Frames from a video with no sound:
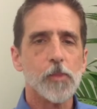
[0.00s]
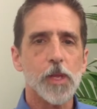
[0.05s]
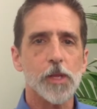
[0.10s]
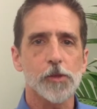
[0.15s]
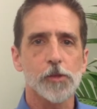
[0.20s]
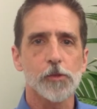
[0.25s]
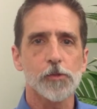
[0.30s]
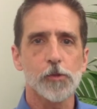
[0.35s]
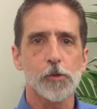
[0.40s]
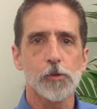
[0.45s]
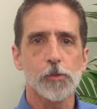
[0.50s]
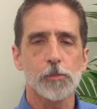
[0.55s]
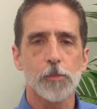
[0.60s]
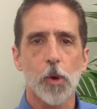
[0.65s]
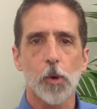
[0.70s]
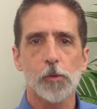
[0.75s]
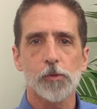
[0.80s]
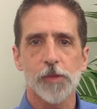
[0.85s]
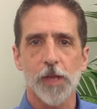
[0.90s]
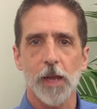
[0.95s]
to suit
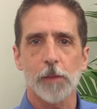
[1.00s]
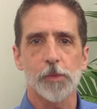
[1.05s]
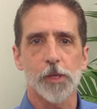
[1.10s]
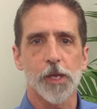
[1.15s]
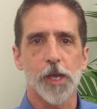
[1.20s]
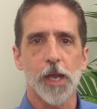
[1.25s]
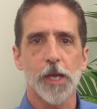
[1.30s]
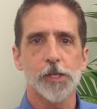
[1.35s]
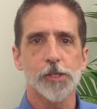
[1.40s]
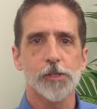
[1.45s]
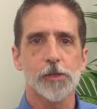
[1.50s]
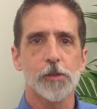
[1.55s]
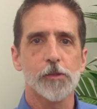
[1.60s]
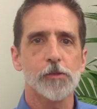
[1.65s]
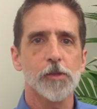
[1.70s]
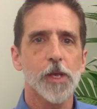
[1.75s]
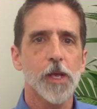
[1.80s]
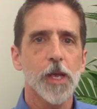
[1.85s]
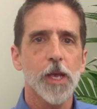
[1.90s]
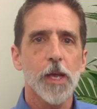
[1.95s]
most
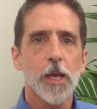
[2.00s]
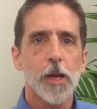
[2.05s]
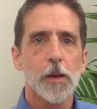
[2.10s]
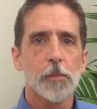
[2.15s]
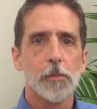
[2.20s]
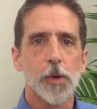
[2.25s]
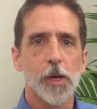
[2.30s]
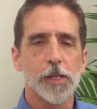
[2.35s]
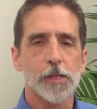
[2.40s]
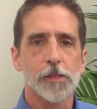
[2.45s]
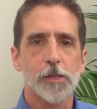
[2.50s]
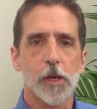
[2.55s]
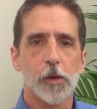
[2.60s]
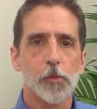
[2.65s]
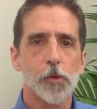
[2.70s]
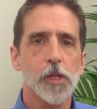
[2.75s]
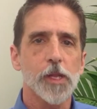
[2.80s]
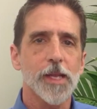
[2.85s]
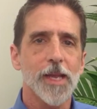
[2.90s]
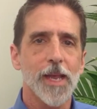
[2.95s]
applications but uh,
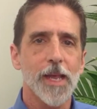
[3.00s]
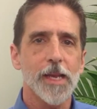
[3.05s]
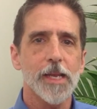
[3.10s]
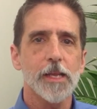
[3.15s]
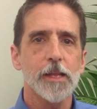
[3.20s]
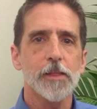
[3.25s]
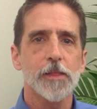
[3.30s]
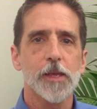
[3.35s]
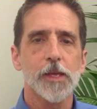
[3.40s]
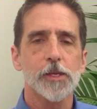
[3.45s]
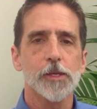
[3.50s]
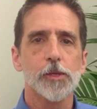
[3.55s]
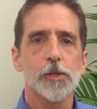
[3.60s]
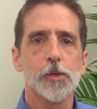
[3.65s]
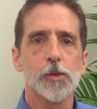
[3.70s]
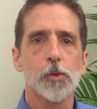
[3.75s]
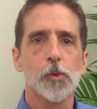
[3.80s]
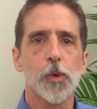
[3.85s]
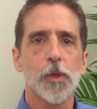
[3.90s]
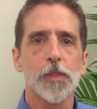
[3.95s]
really anything to
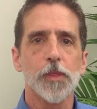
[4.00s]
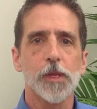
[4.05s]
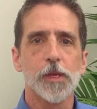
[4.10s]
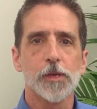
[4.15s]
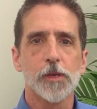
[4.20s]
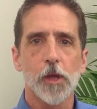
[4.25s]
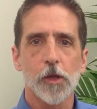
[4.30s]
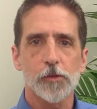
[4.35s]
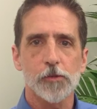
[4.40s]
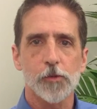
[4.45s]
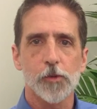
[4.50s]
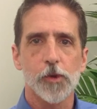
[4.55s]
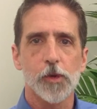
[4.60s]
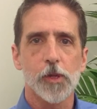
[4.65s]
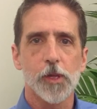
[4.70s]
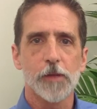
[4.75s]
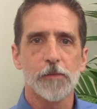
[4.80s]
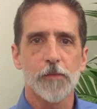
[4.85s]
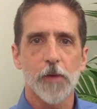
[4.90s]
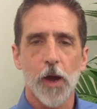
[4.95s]
do with the
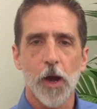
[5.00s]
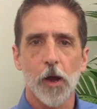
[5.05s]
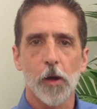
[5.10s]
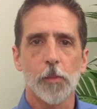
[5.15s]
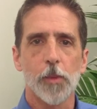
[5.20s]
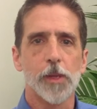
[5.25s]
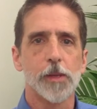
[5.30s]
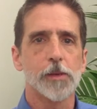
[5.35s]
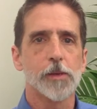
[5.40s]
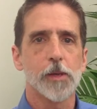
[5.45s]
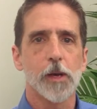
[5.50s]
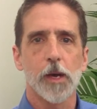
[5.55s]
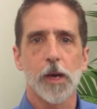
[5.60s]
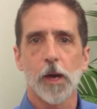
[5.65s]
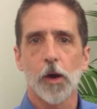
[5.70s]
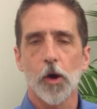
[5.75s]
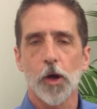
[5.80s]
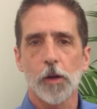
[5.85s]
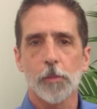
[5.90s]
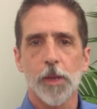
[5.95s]
industrial environment, uh,
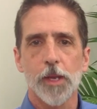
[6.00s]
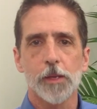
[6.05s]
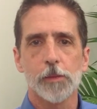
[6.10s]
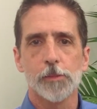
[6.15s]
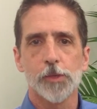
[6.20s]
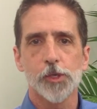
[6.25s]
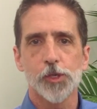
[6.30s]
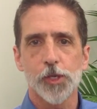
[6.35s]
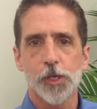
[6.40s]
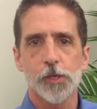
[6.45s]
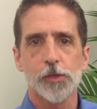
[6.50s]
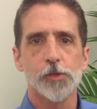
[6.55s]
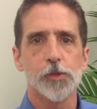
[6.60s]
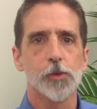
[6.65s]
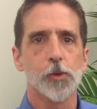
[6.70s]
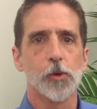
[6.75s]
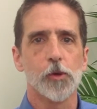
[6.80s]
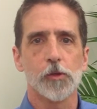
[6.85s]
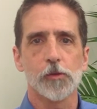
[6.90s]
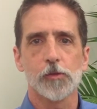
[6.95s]
automated machine
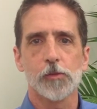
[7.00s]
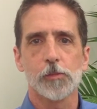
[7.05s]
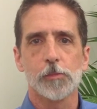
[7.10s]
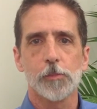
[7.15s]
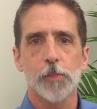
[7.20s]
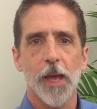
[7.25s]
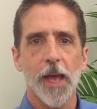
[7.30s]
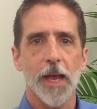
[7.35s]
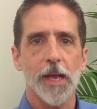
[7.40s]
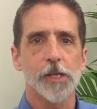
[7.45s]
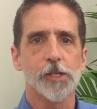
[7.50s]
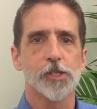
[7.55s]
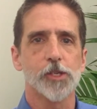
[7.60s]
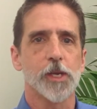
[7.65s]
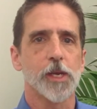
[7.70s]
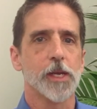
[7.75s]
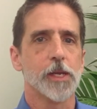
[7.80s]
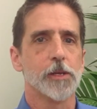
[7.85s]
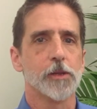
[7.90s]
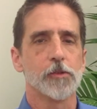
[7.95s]
tools,
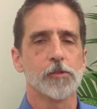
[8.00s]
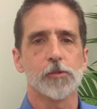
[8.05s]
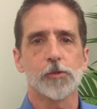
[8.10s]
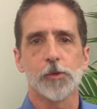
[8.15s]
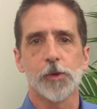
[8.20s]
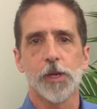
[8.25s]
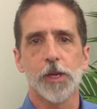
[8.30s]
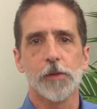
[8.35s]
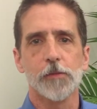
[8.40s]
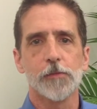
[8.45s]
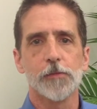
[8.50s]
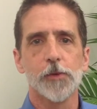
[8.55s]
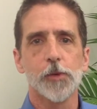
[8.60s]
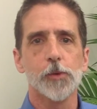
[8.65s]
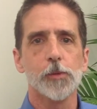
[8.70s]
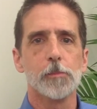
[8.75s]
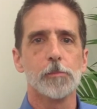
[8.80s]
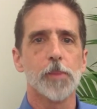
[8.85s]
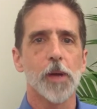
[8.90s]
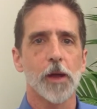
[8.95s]
packaging industry,
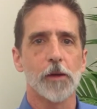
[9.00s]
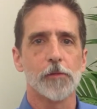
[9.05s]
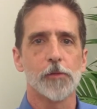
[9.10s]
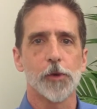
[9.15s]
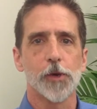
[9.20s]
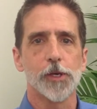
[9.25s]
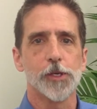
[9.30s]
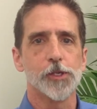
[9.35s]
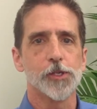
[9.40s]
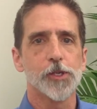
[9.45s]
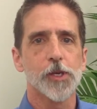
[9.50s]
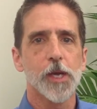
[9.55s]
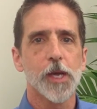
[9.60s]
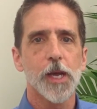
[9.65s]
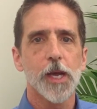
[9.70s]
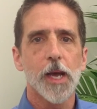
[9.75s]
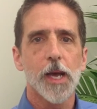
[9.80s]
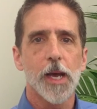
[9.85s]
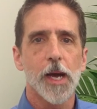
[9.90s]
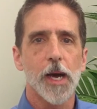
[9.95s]
food and beverage,
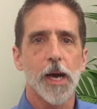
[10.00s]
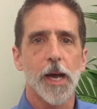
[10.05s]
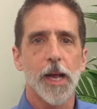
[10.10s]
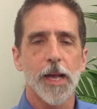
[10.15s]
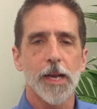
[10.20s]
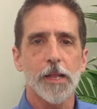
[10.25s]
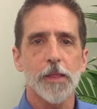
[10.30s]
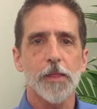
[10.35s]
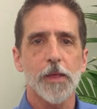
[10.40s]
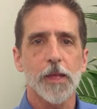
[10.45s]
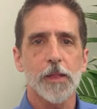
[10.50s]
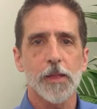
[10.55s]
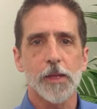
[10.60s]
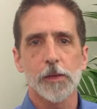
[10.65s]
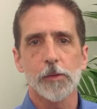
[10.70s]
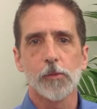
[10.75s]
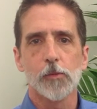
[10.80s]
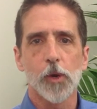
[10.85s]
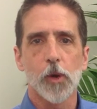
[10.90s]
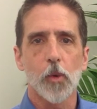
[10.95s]
uh, anything
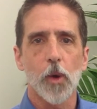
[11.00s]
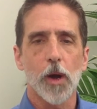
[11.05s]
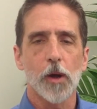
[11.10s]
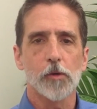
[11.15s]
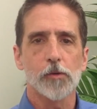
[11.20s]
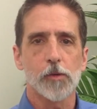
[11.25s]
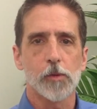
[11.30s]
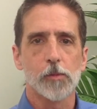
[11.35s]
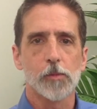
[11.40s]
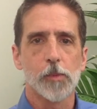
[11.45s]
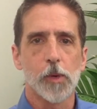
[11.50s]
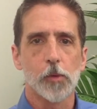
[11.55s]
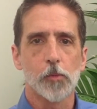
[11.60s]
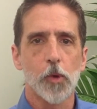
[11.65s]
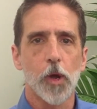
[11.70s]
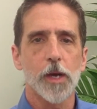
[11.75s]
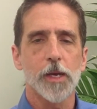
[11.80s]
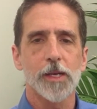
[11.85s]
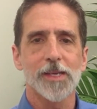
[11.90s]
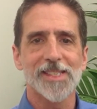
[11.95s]
that requires a, a
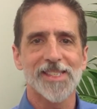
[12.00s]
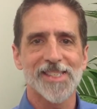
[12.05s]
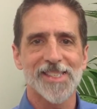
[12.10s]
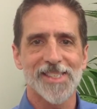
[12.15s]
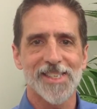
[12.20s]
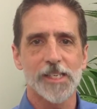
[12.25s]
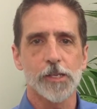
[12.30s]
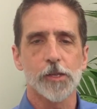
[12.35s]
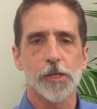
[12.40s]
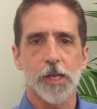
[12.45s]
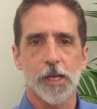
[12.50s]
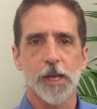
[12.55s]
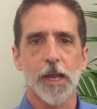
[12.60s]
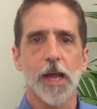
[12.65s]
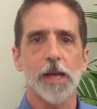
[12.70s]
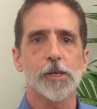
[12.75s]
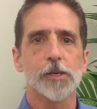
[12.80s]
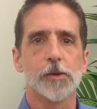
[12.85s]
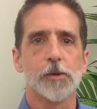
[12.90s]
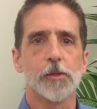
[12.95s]
rugged seal
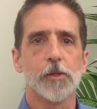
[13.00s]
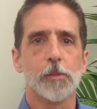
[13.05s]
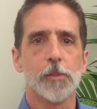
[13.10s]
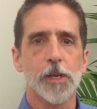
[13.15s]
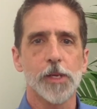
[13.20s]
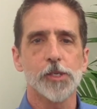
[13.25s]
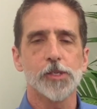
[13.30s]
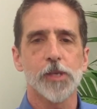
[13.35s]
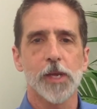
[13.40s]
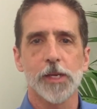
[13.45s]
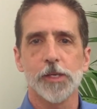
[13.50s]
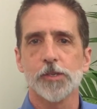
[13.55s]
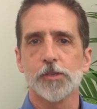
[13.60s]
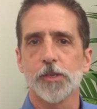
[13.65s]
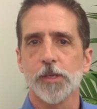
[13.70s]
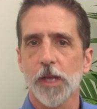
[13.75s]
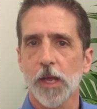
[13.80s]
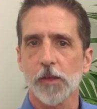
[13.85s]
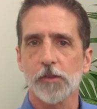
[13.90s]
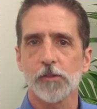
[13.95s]
connector, the mini change is
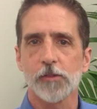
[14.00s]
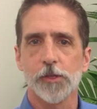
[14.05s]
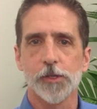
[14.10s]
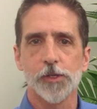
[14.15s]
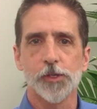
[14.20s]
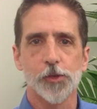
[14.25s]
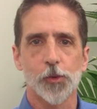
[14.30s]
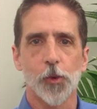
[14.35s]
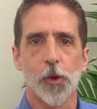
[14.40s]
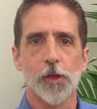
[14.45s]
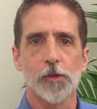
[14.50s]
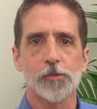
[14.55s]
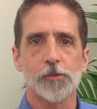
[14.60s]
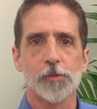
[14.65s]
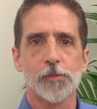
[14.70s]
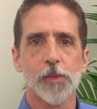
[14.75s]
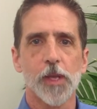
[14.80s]
an excellent choice.